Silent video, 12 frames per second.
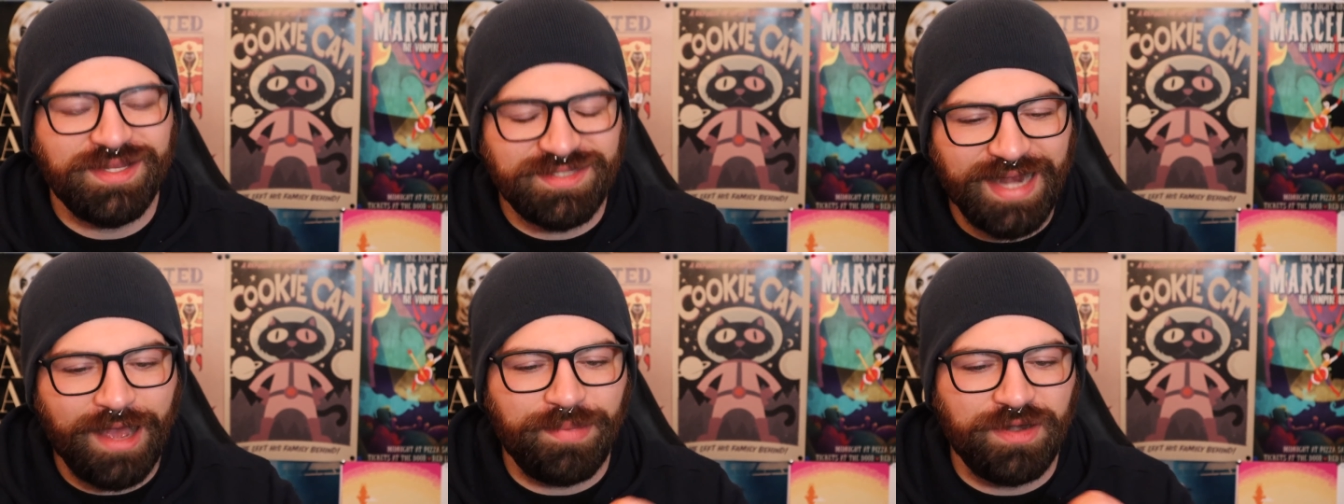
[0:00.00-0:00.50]

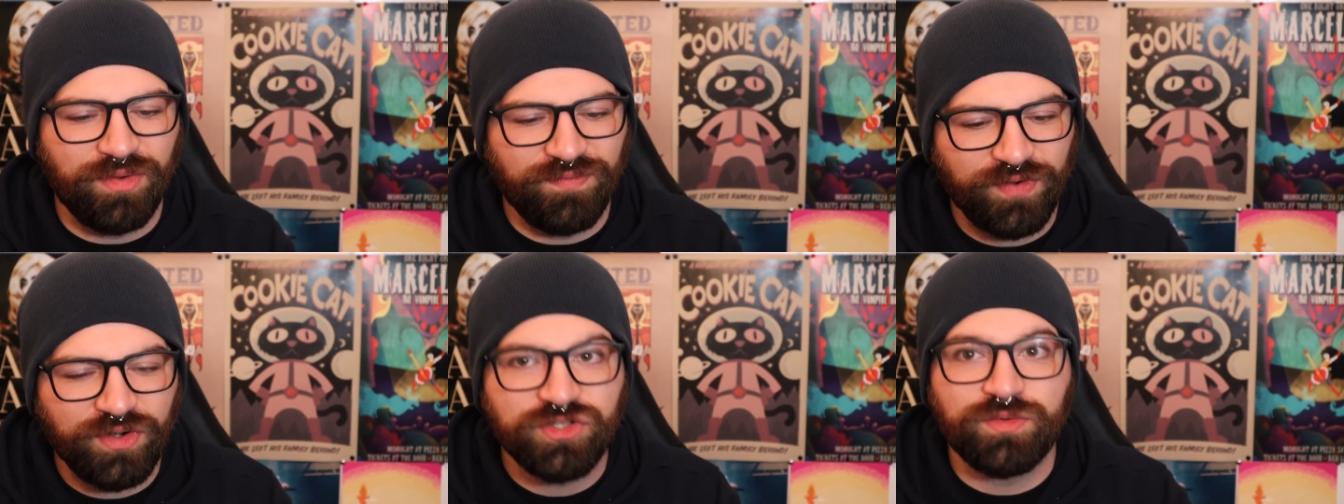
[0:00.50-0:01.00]
It's now been
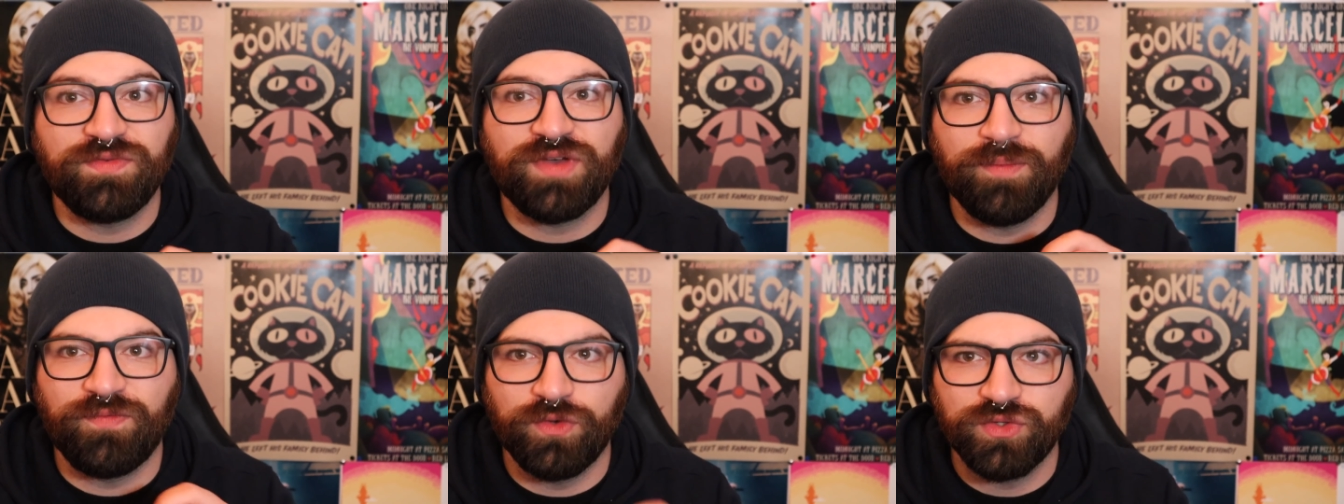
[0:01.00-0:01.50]
reversed. We've
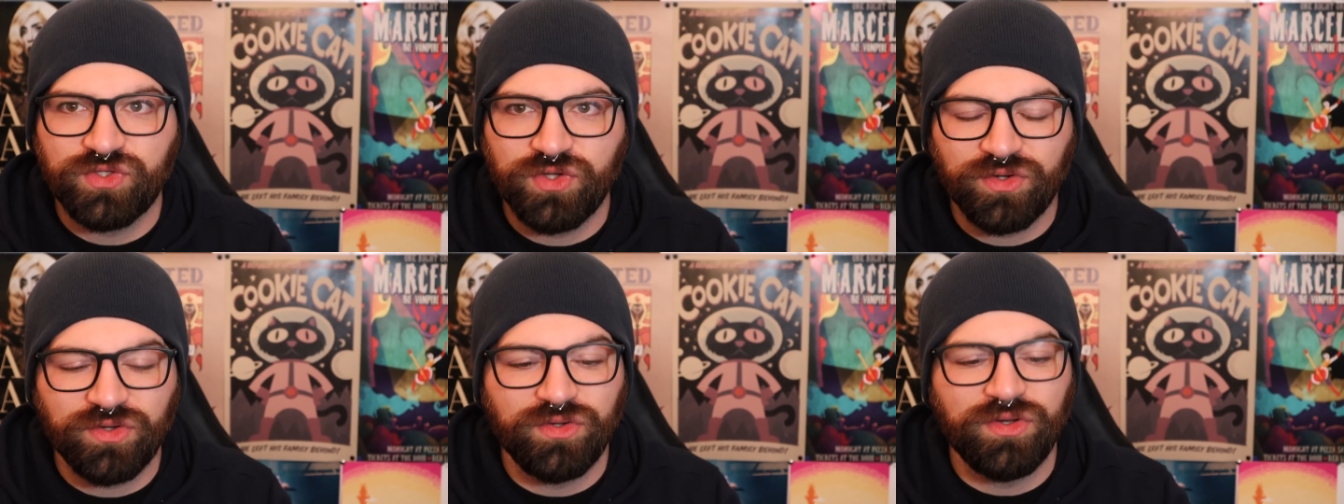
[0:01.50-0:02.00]
come full
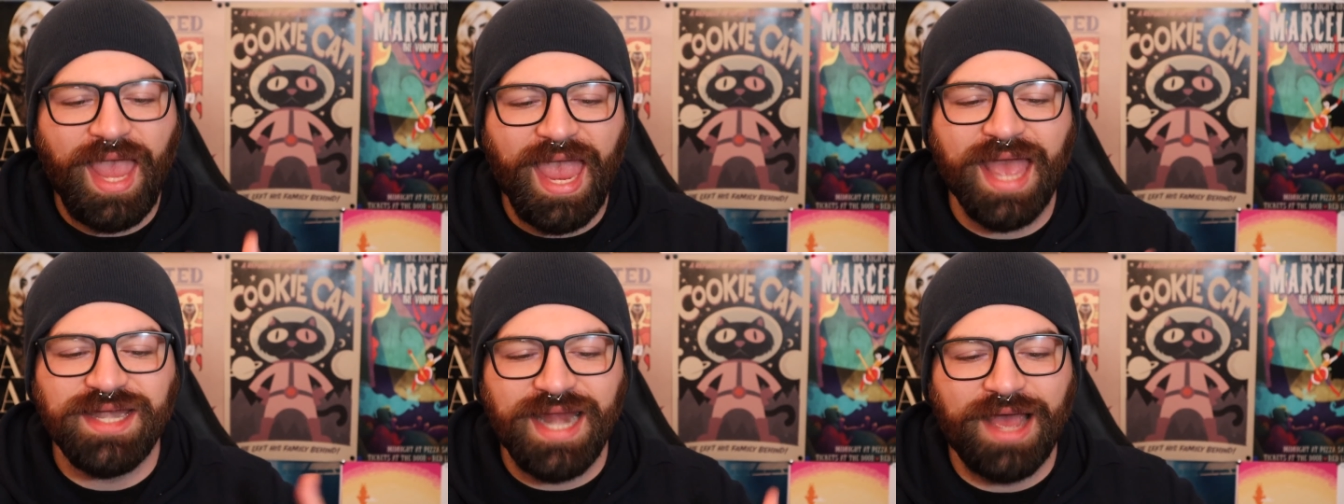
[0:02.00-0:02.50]
circle,
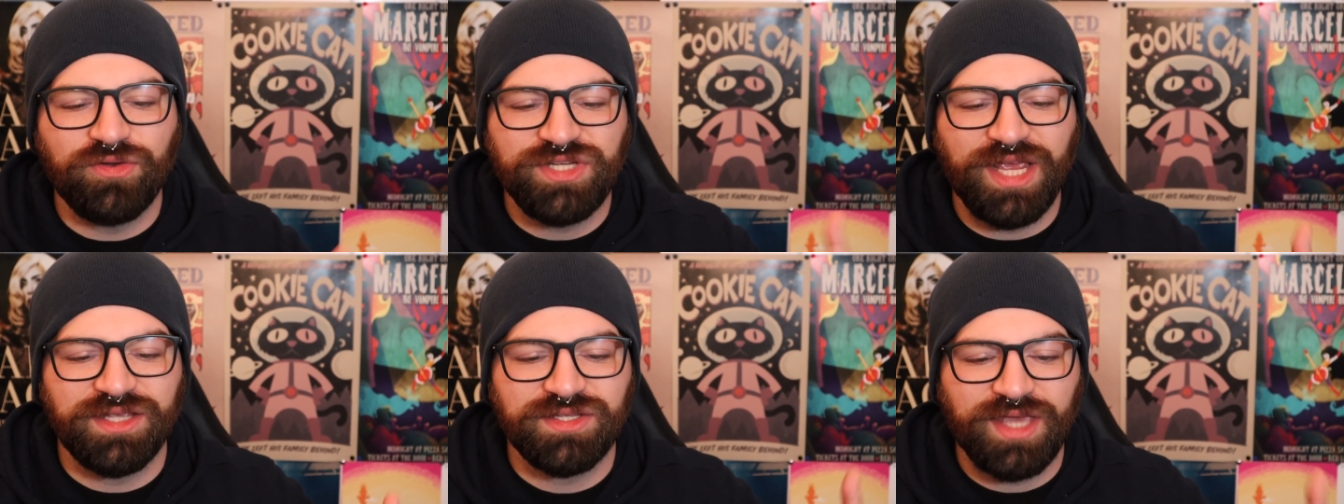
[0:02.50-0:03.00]
and now
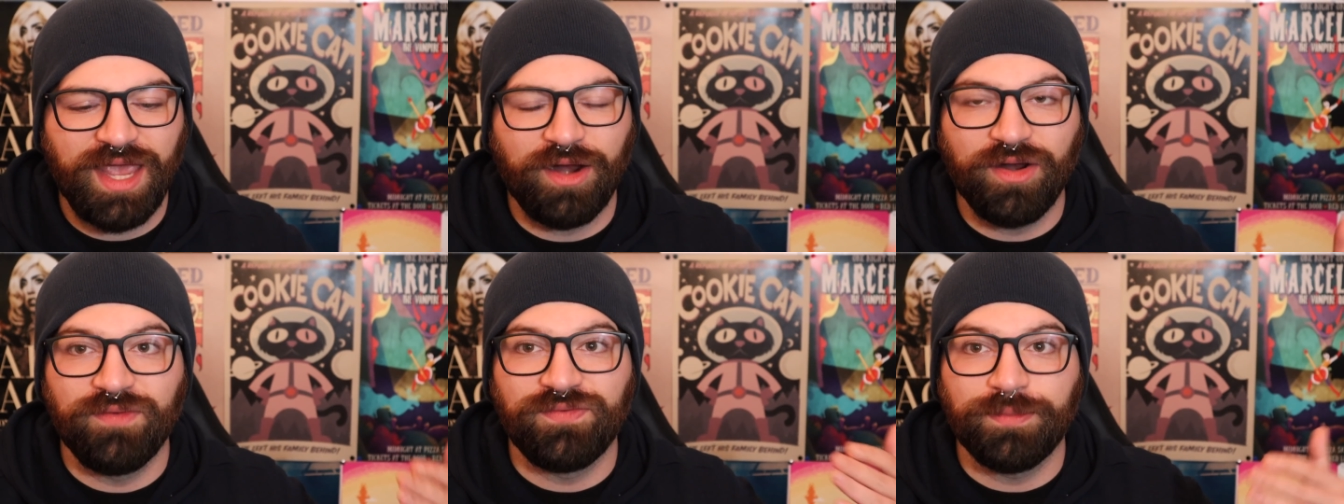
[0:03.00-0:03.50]
takes
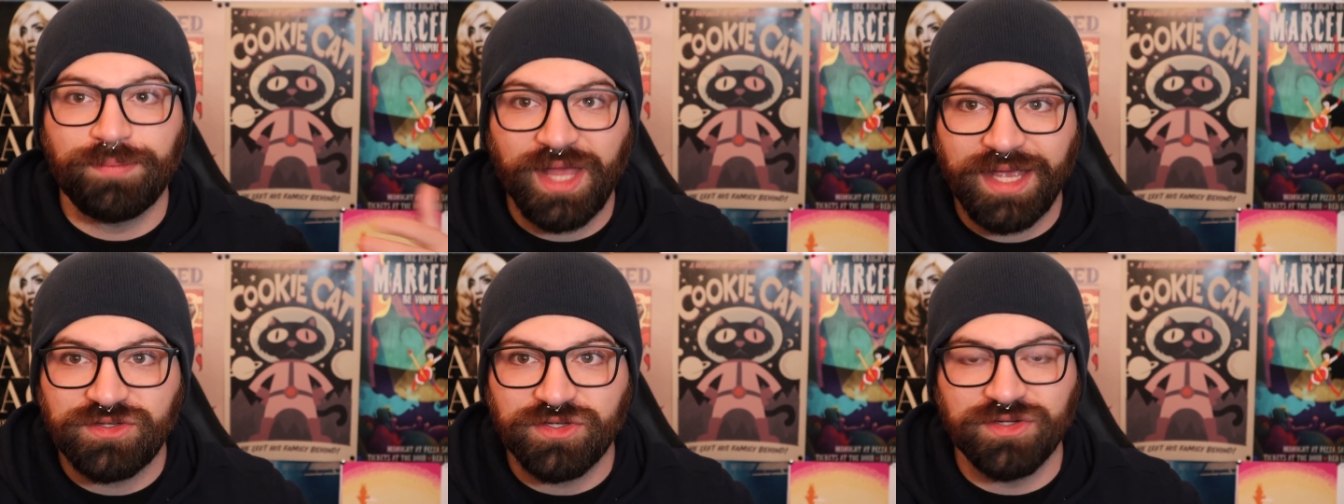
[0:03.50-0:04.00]
care of the
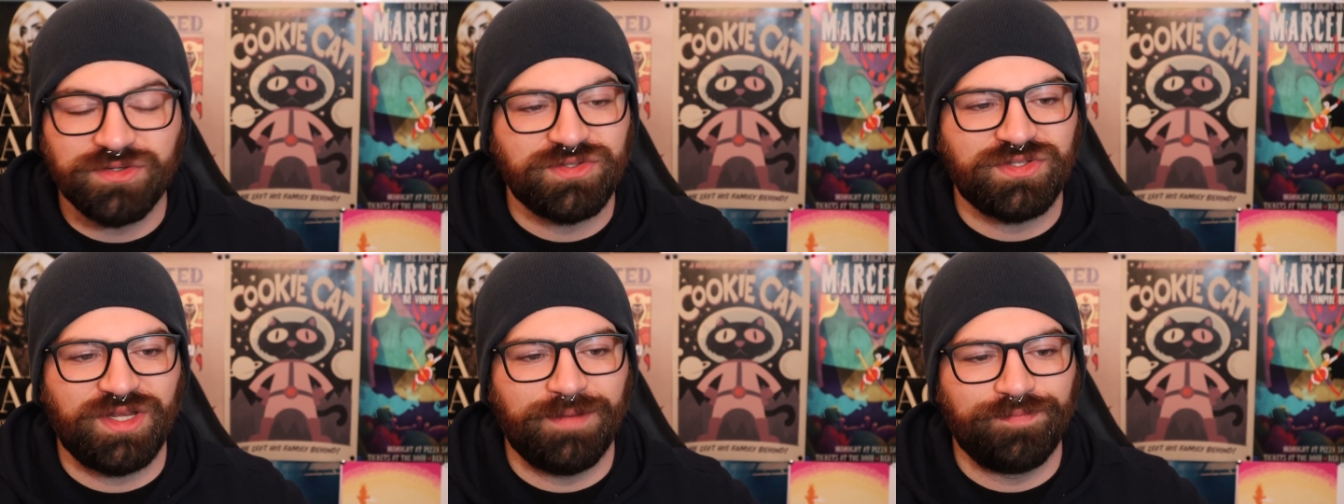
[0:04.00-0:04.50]
Plantars.